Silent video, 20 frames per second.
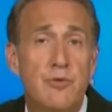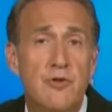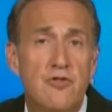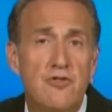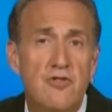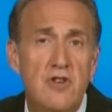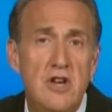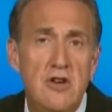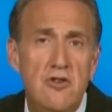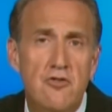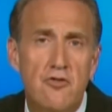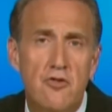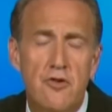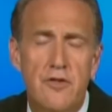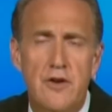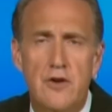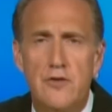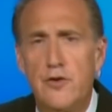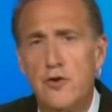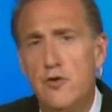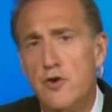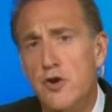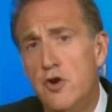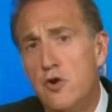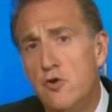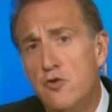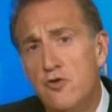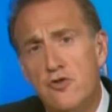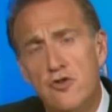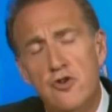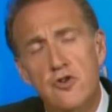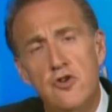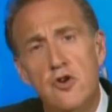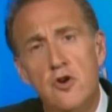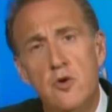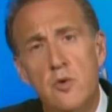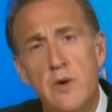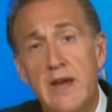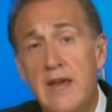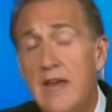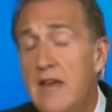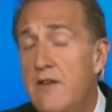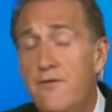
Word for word: procedure that they're used to doing.